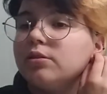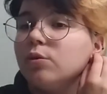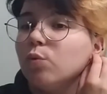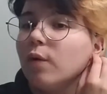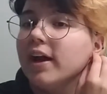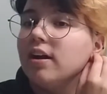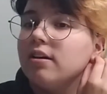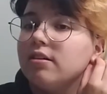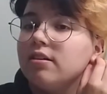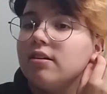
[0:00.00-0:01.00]
wait,
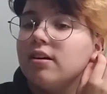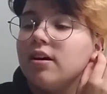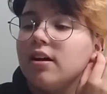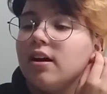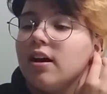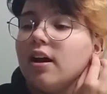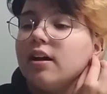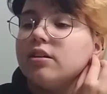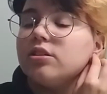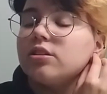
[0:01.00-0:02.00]

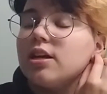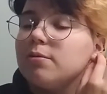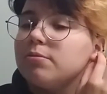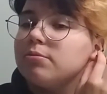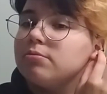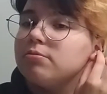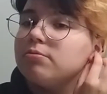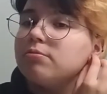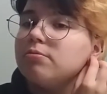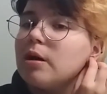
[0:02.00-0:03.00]
and just keep
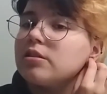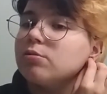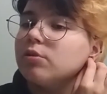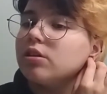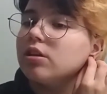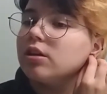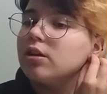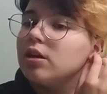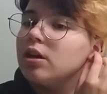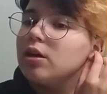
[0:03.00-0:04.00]
messing with it.
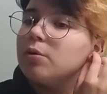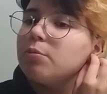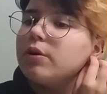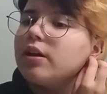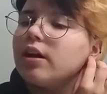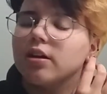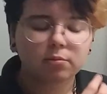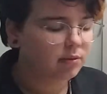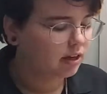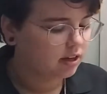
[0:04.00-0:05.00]
But yeah,
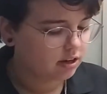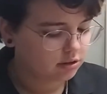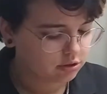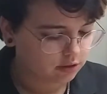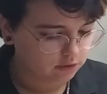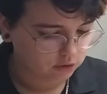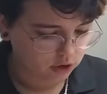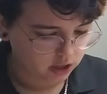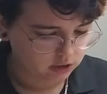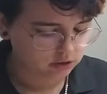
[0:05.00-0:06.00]
my ears are at a
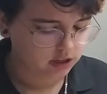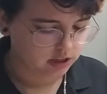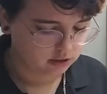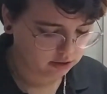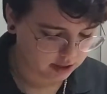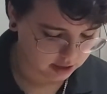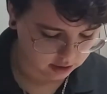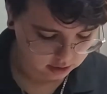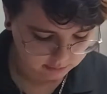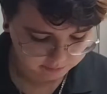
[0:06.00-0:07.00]
4-gauge right now, and